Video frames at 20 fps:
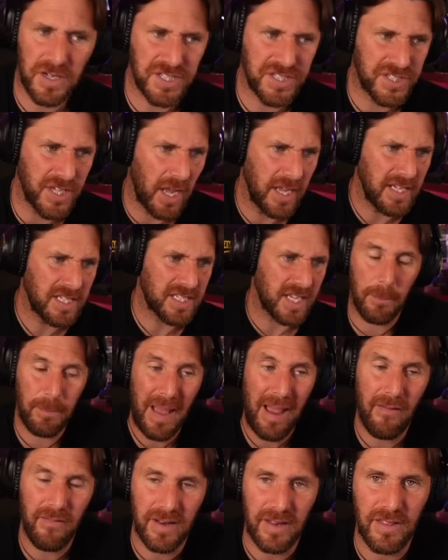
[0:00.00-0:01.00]
sighting?
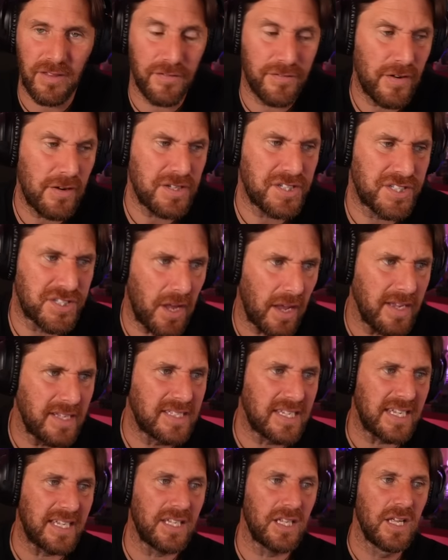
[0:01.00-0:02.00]
Apparently the first
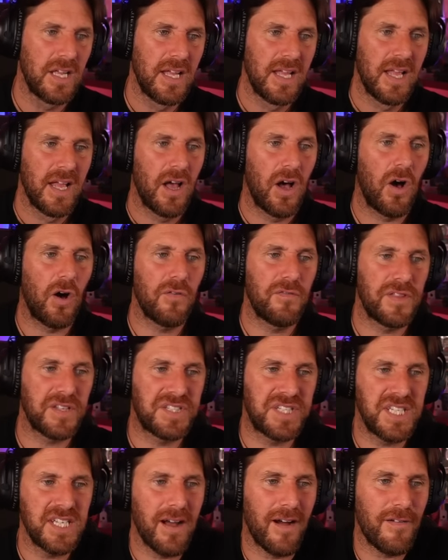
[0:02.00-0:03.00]
sighting of the
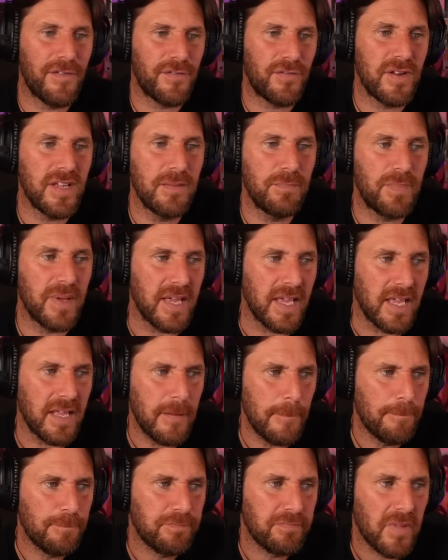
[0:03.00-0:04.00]
TR-3B,
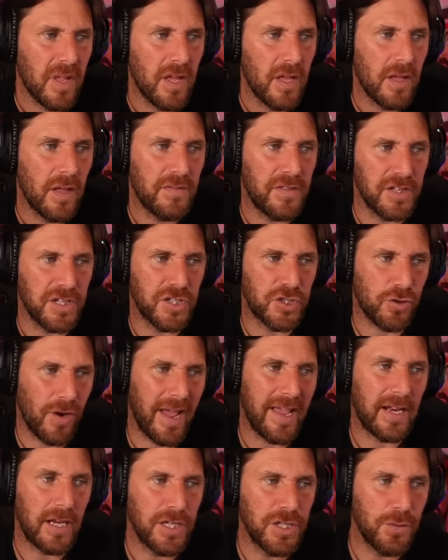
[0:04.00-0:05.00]
the
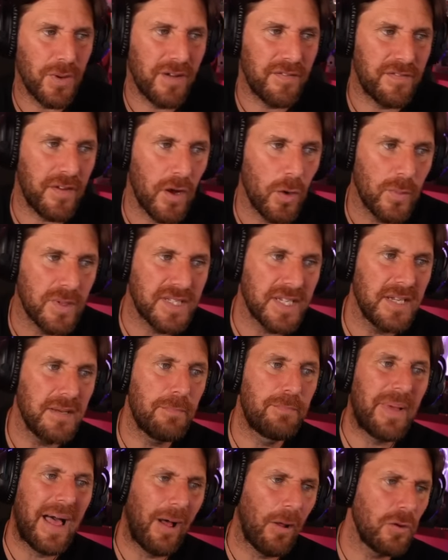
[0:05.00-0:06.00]
triangular UFO, was in
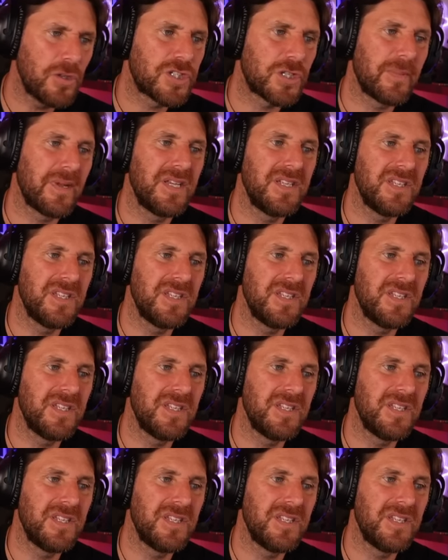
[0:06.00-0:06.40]
Belgium in